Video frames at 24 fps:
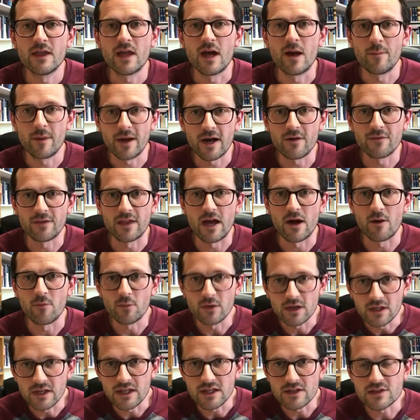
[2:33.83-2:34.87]
about that, and
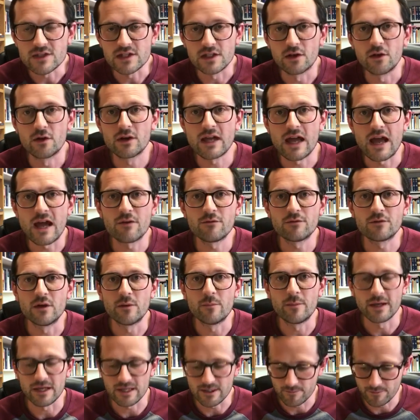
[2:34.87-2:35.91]
we need to look after
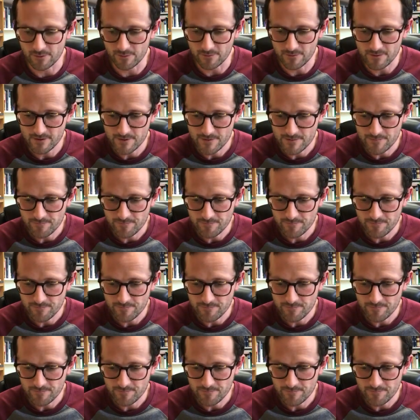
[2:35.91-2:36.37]
people.